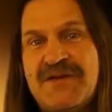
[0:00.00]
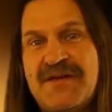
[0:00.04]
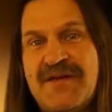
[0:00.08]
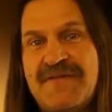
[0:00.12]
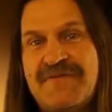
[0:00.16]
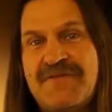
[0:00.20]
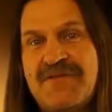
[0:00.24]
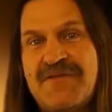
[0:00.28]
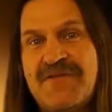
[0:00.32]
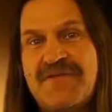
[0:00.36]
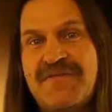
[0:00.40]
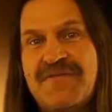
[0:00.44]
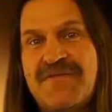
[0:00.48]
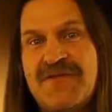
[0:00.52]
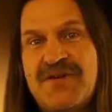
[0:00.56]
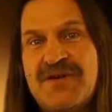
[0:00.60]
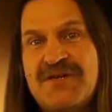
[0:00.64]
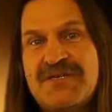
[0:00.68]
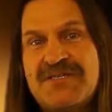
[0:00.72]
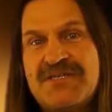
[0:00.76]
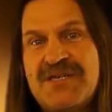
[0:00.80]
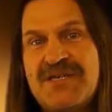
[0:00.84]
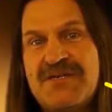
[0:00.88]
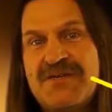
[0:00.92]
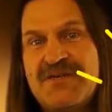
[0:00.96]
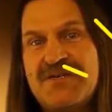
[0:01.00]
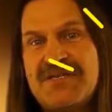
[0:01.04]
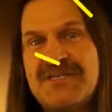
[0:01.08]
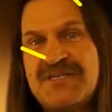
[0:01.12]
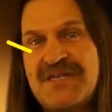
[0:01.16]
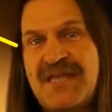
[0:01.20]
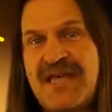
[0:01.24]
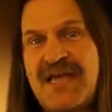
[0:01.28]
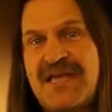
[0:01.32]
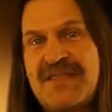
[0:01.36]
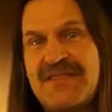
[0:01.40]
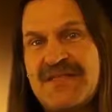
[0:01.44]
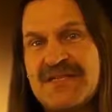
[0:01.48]
if you first
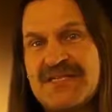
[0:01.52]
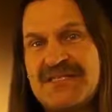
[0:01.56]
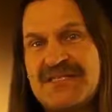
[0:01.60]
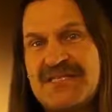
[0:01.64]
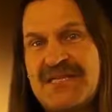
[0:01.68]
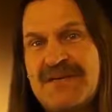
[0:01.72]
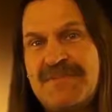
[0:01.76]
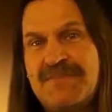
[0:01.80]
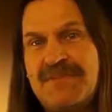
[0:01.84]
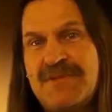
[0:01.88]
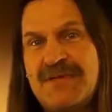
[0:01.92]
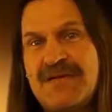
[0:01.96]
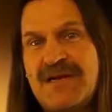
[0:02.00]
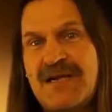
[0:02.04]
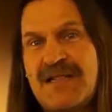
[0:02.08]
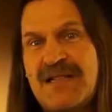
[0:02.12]
understand the simpler